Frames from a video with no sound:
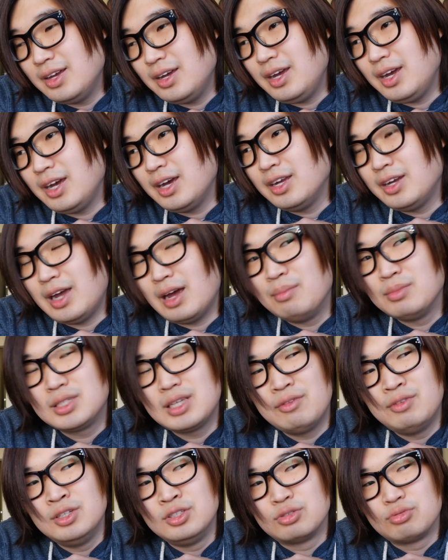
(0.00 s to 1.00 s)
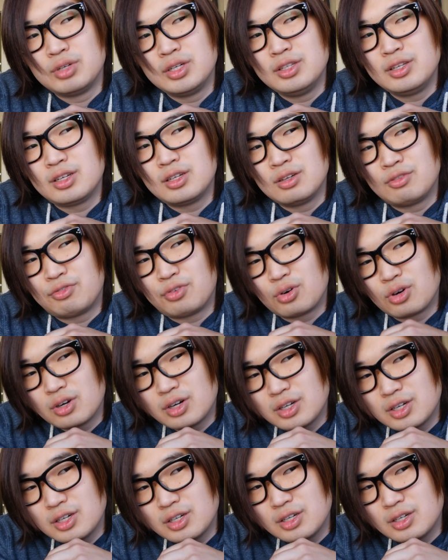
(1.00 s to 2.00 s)
And M7 is really good
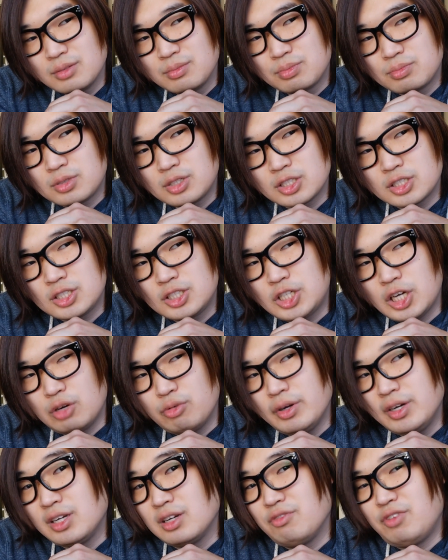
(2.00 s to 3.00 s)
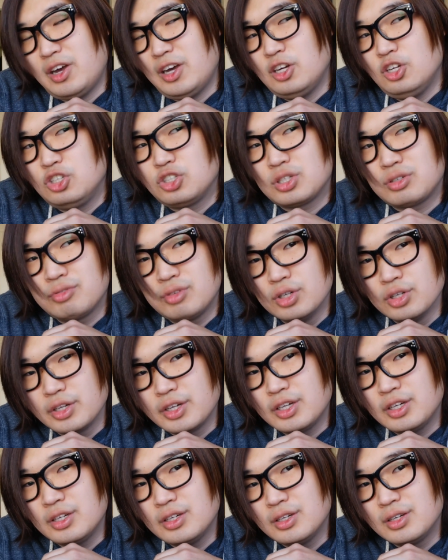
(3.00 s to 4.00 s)
for just generating advantage, really.
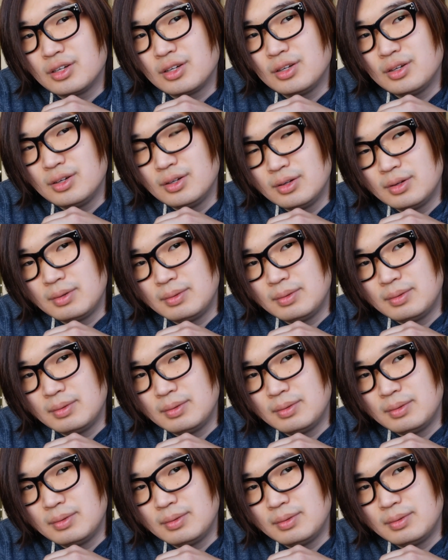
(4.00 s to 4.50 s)
Okay,